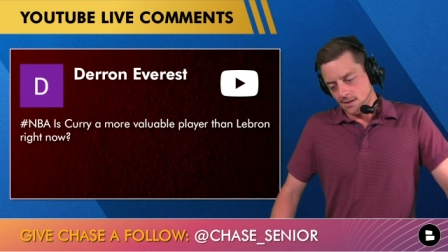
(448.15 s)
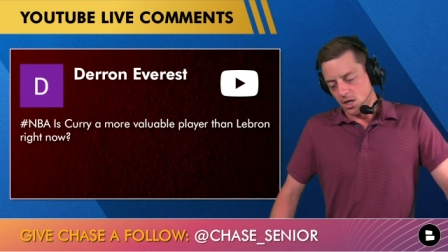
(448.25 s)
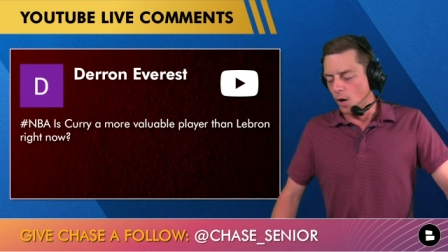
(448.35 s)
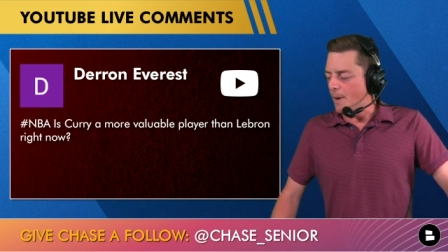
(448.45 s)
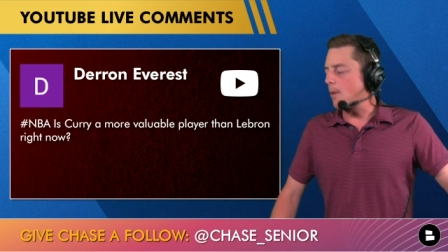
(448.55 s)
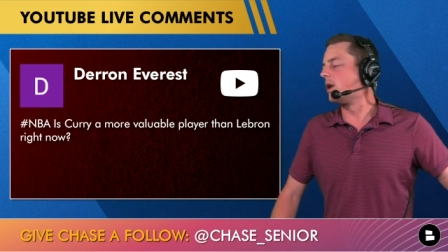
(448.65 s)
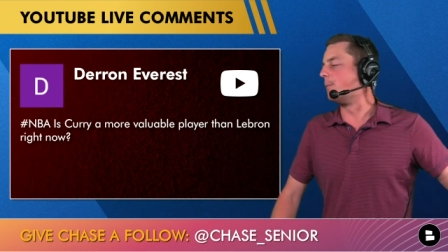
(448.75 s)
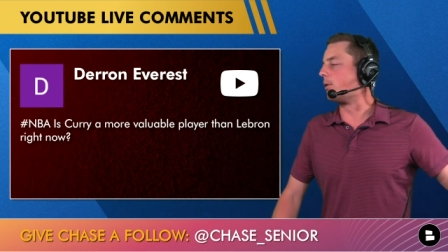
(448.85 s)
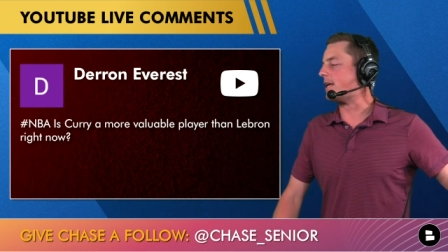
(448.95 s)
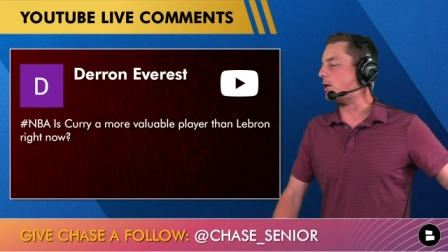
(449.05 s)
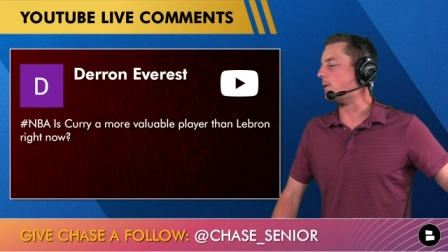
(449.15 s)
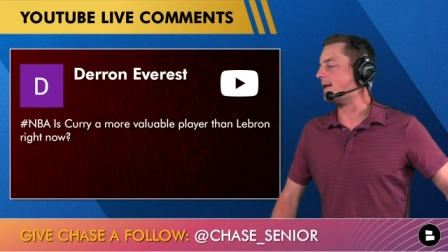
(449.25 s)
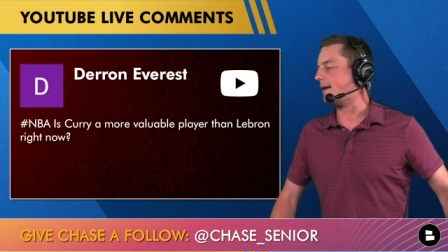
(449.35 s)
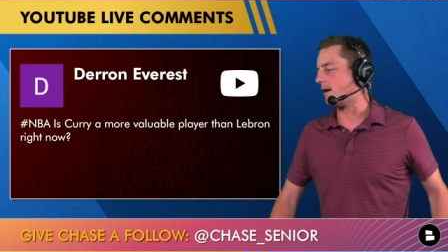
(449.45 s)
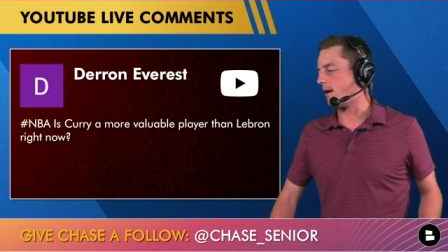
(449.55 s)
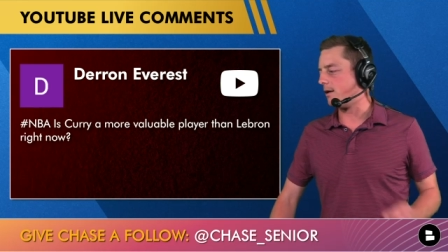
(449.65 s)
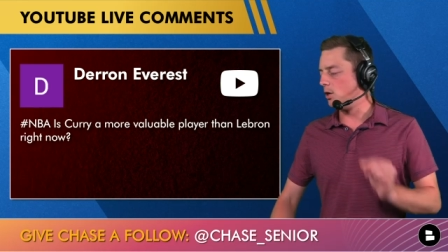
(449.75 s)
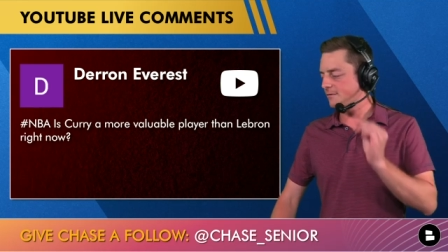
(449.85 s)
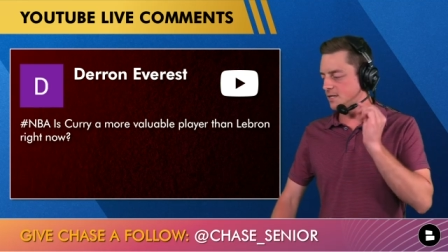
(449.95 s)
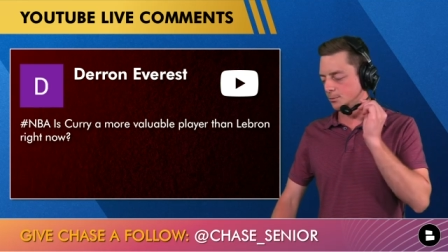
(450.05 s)
Coop, I want to bring you in here.
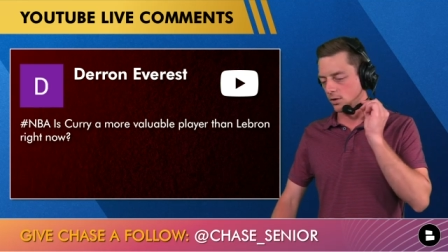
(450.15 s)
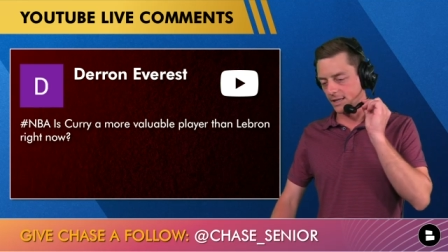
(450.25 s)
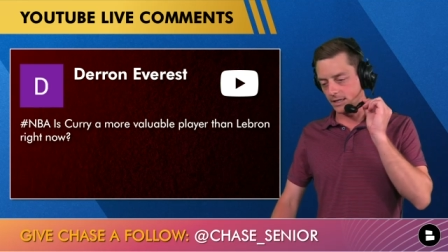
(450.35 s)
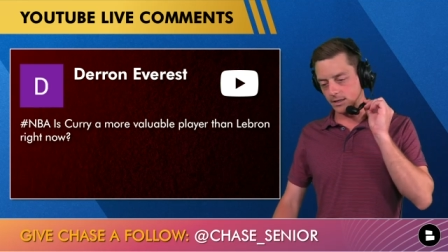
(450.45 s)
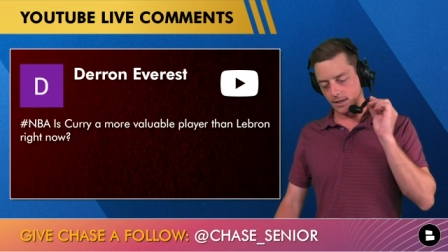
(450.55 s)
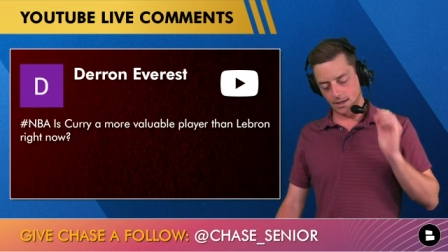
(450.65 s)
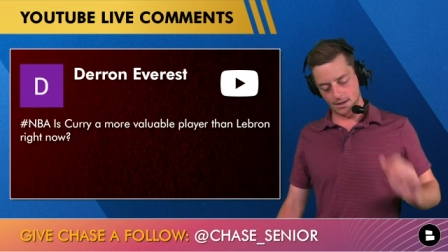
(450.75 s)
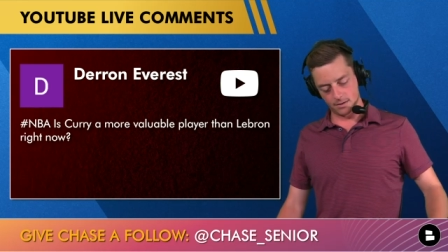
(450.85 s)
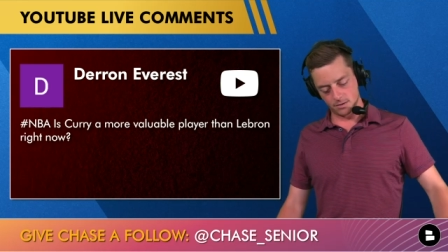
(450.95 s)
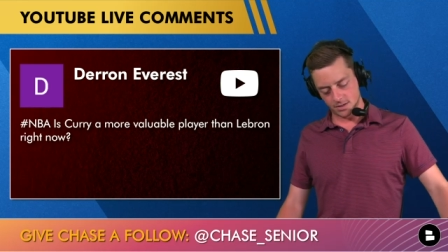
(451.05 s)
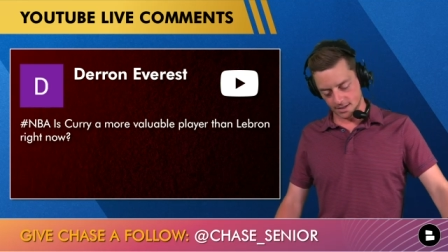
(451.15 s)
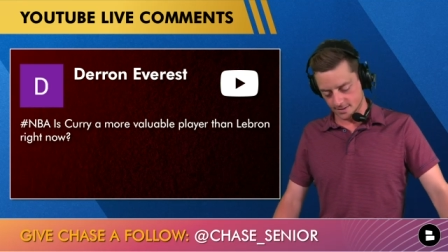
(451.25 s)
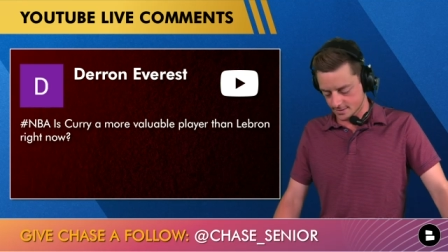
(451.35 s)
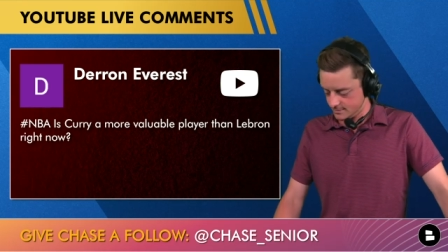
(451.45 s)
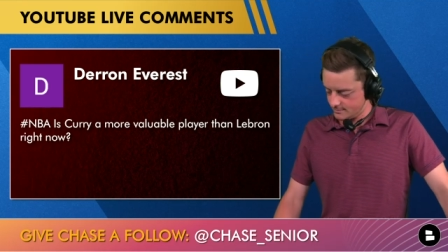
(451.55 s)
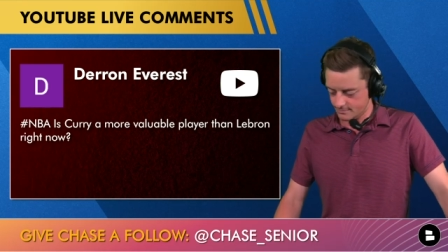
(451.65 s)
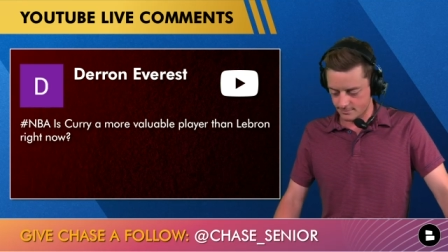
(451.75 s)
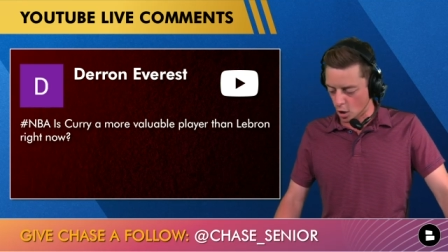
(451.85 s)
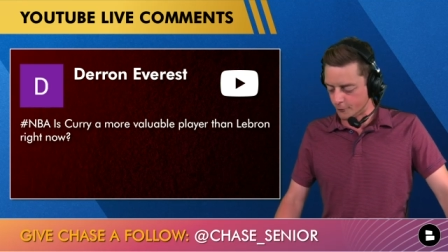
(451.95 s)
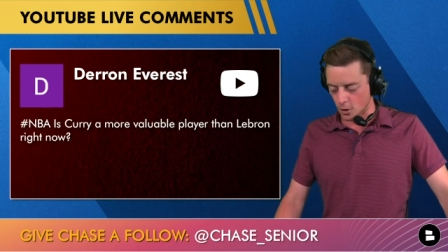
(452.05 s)
You have some really good, just
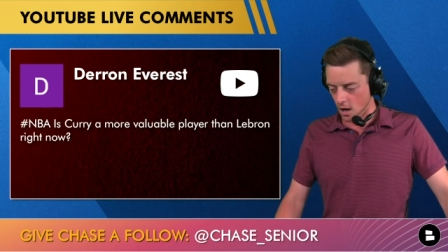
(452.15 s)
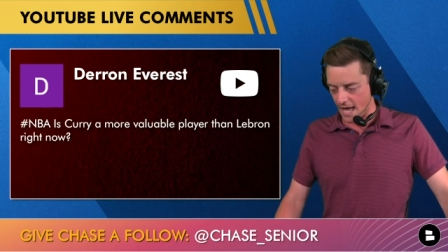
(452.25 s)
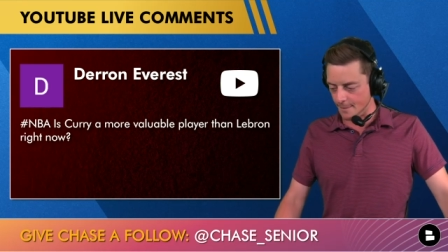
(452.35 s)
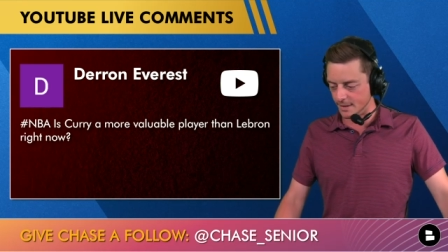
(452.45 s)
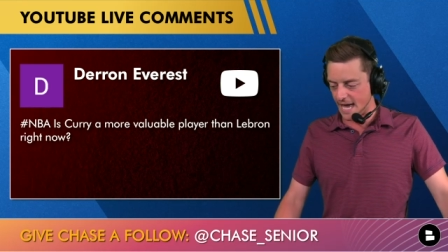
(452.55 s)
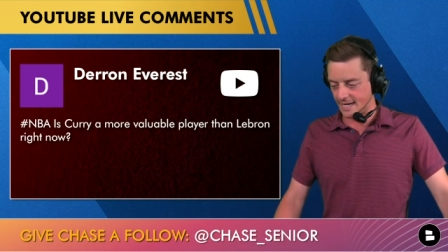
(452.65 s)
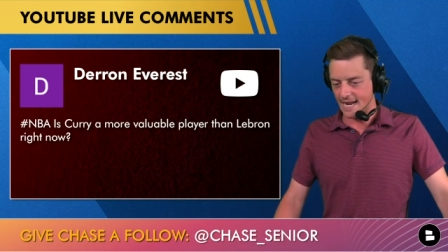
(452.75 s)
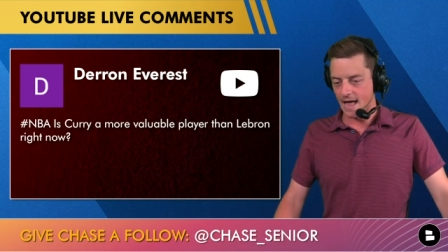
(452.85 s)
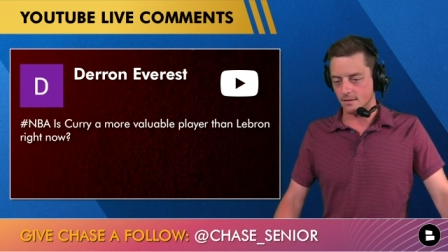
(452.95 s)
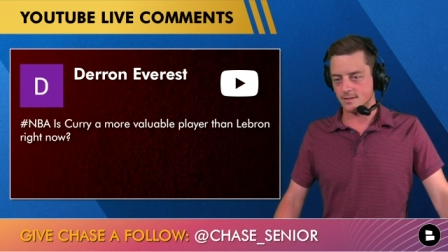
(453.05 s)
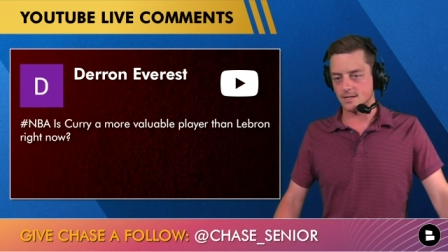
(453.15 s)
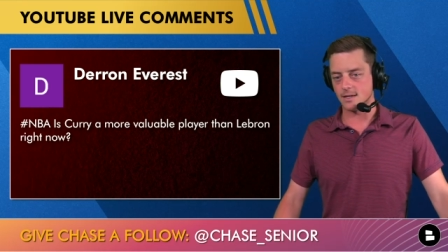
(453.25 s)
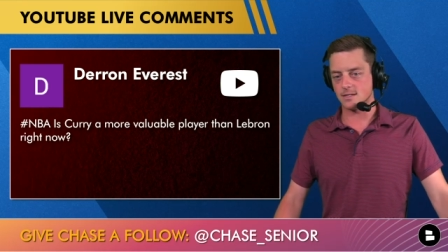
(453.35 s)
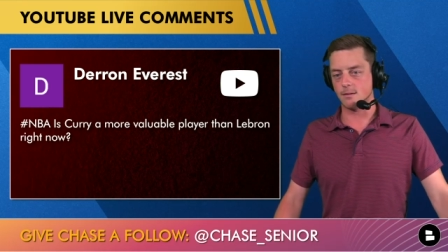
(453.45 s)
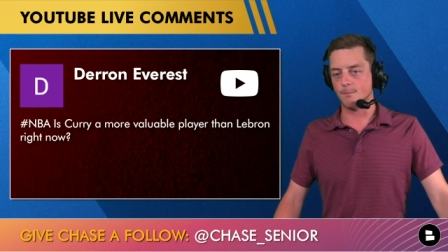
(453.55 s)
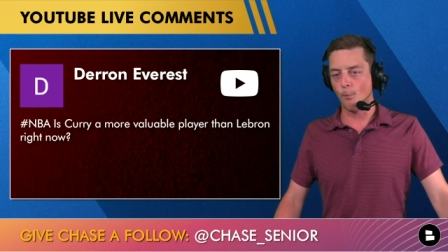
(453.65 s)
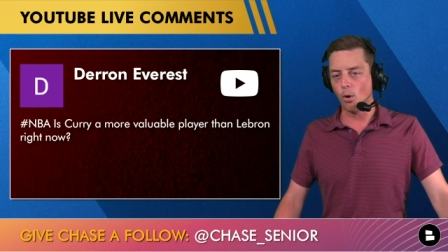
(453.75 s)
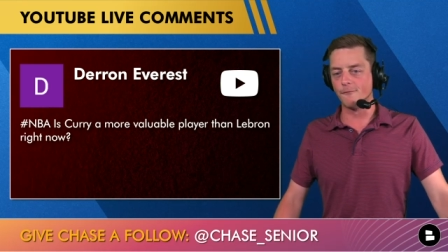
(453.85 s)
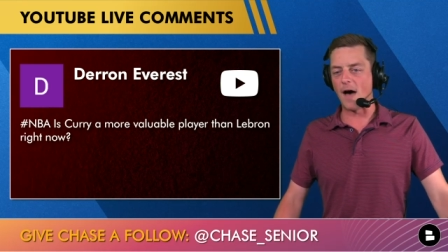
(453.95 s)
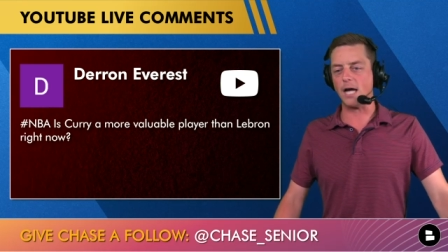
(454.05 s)
overall NBA analysis.
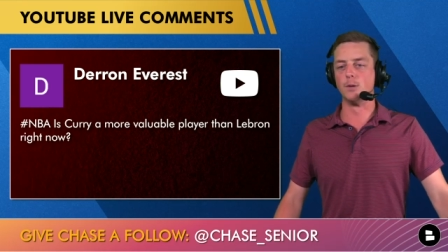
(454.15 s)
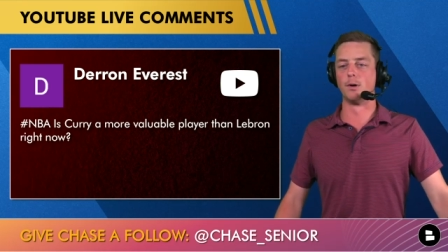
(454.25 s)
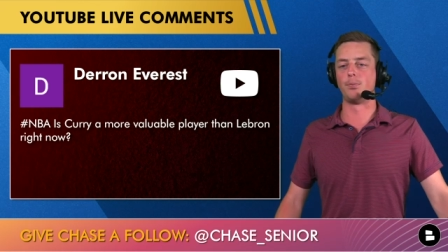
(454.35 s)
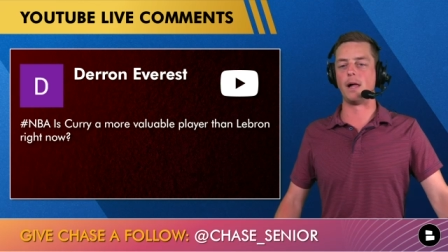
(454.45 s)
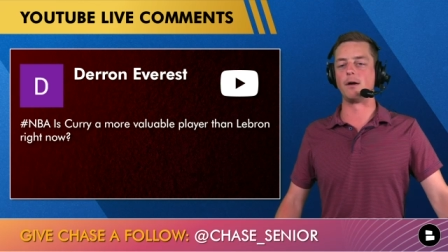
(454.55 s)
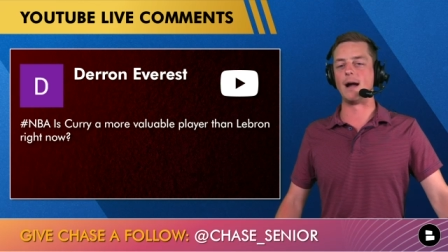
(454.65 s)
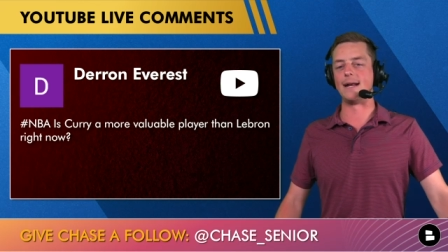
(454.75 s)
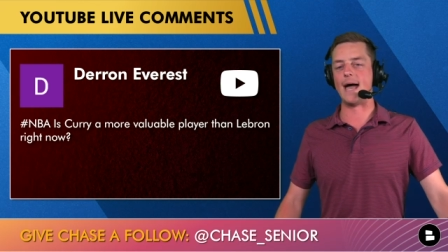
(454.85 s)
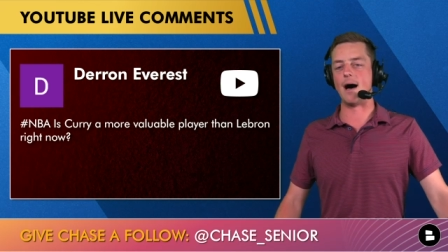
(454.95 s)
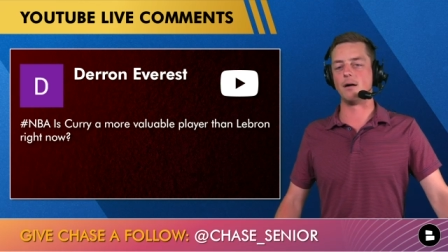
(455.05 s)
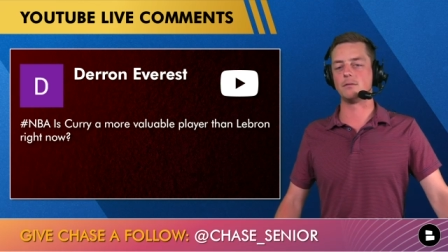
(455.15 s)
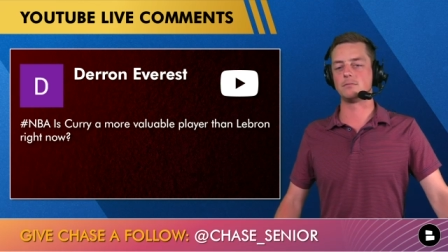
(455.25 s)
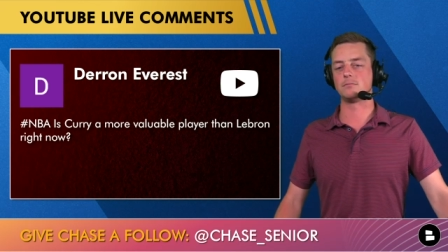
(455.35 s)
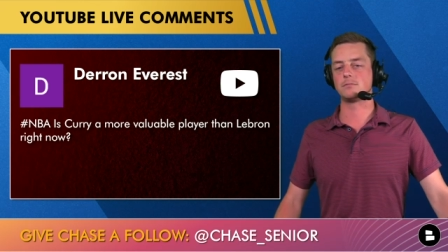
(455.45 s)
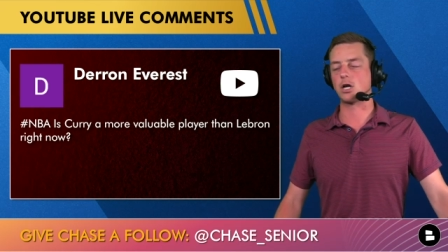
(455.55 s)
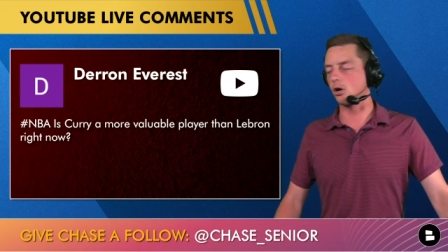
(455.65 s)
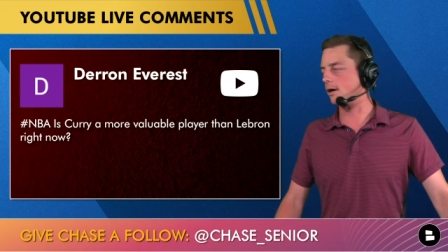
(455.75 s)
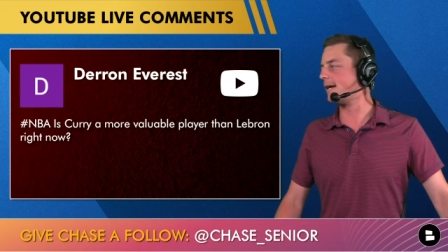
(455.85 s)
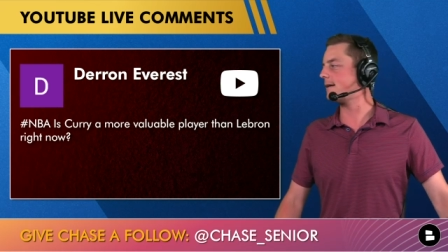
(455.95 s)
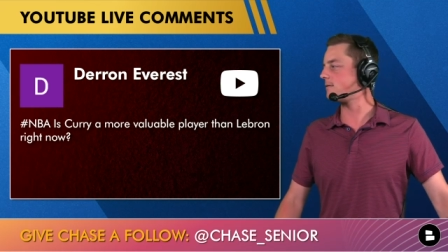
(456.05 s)
More valuable play right now,
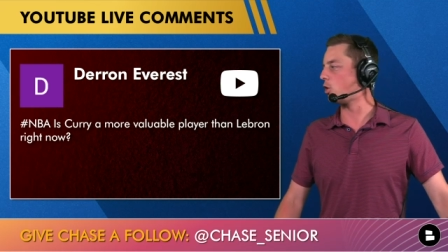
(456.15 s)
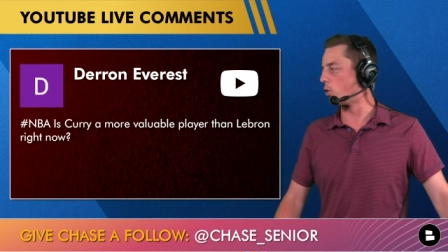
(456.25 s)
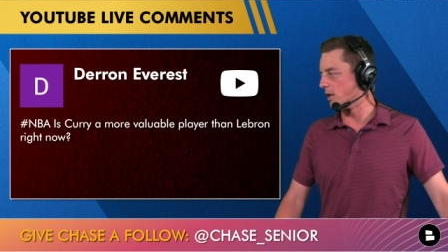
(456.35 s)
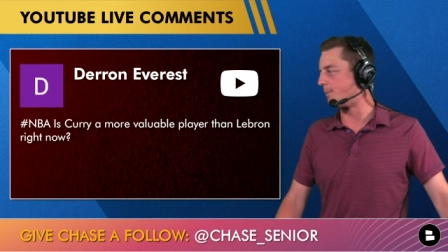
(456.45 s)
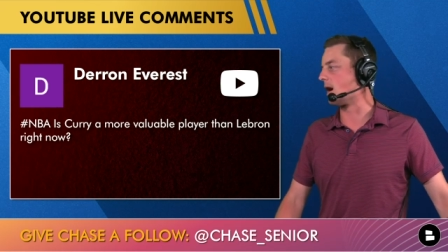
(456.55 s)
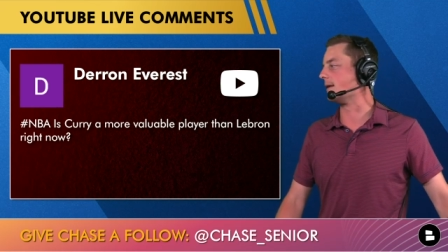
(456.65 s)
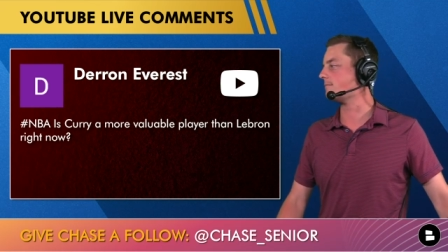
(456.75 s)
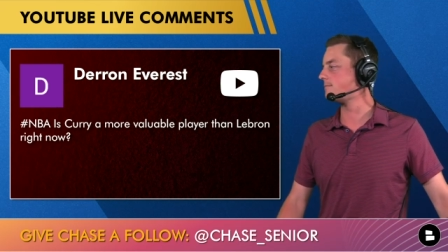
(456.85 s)
Curry or LeBron?